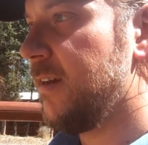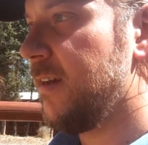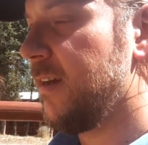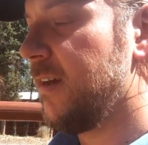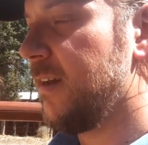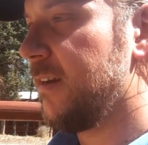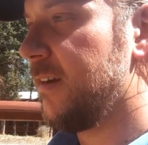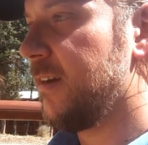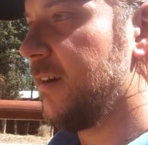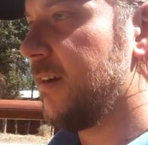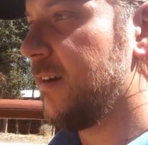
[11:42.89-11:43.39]

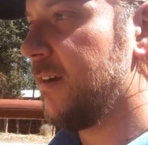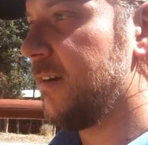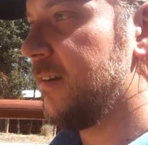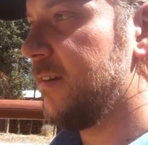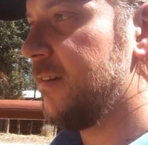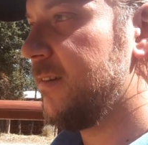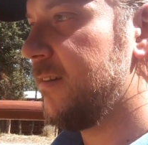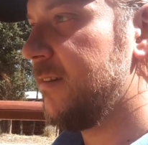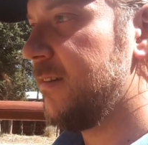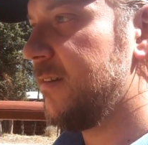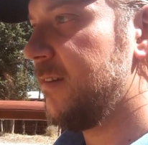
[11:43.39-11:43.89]
and
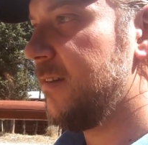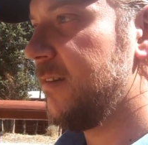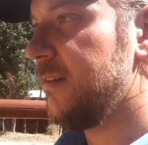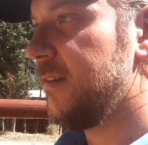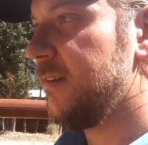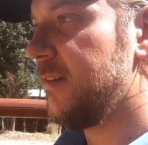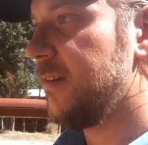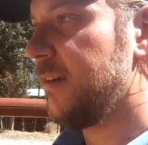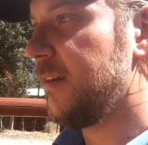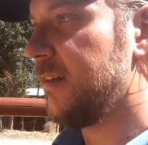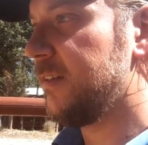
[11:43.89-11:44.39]

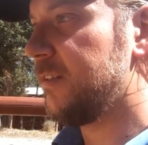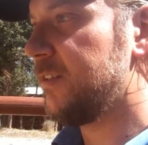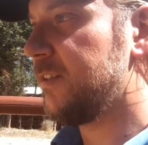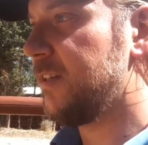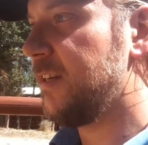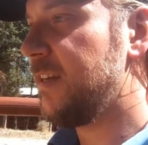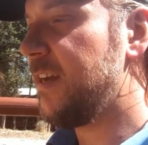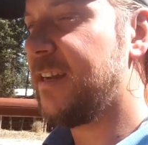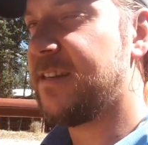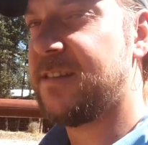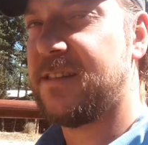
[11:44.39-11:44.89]

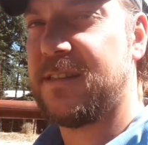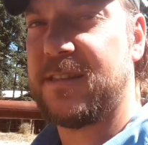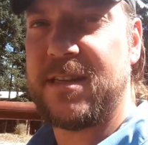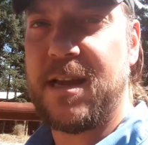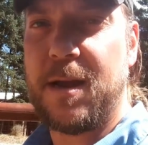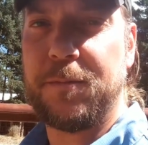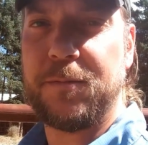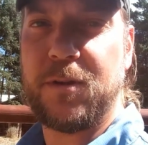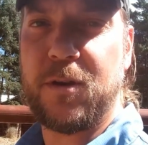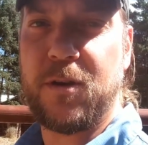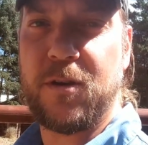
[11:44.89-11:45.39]
she got
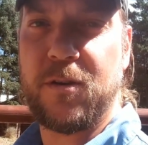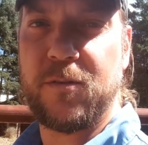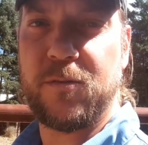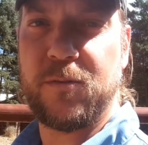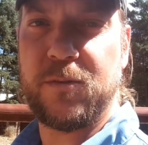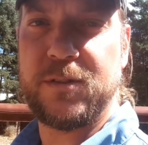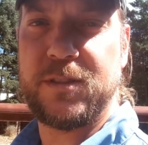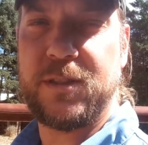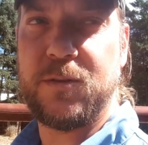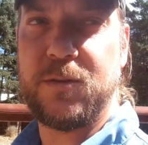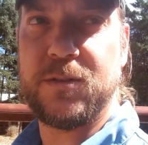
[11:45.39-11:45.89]
stepped on
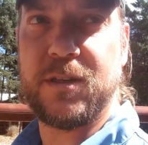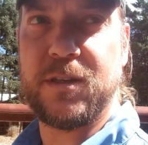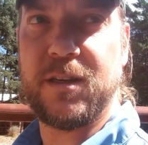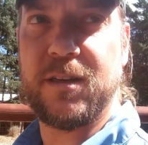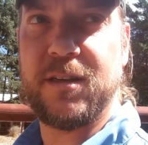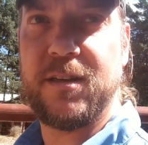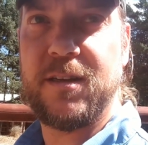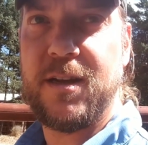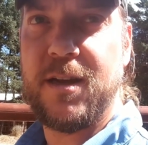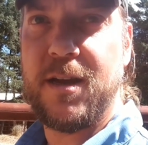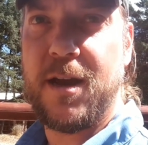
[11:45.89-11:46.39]
when she was a
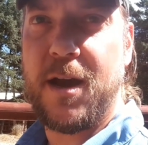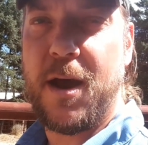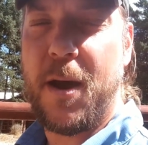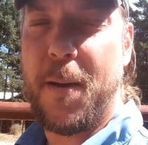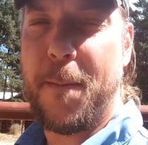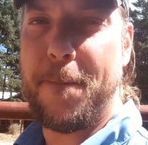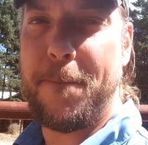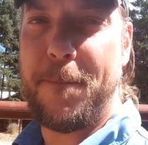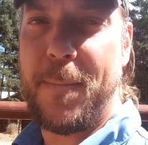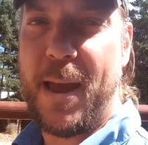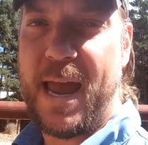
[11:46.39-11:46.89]

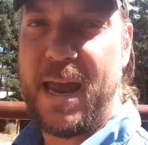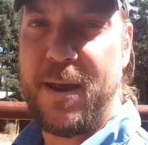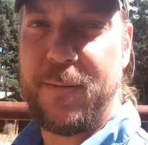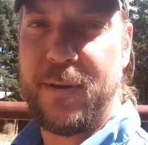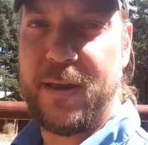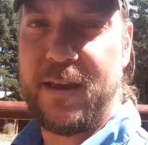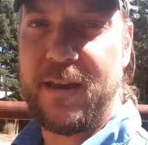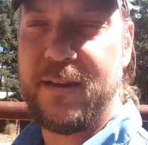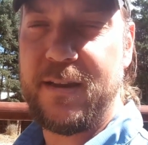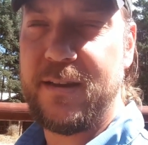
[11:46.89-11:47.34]
baby.